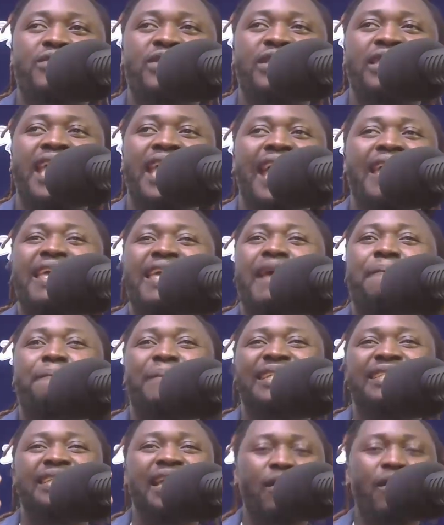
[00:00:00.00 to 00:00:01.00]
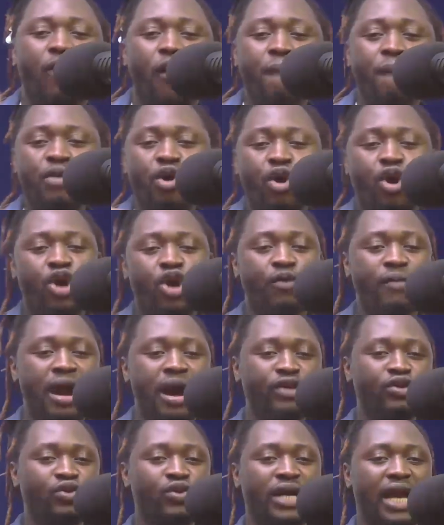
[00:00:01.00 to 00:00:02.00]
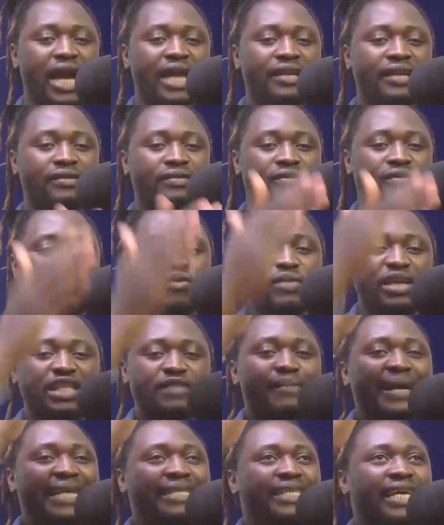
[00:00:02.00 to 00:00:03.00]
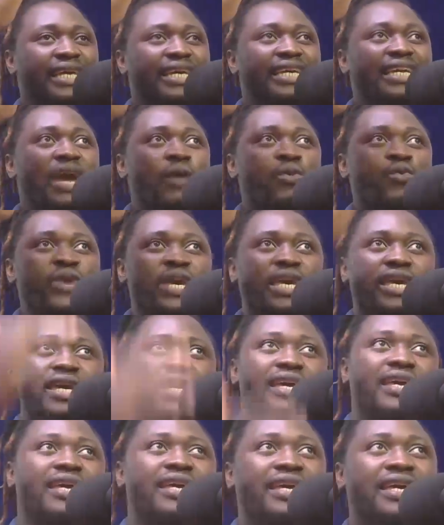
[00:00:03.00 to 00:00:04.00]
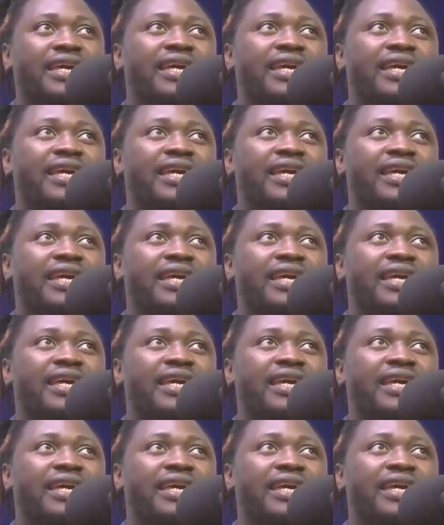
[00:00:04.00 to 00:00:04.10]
Yeah, yeah, per se, obi honoma, you can wait my check here a week.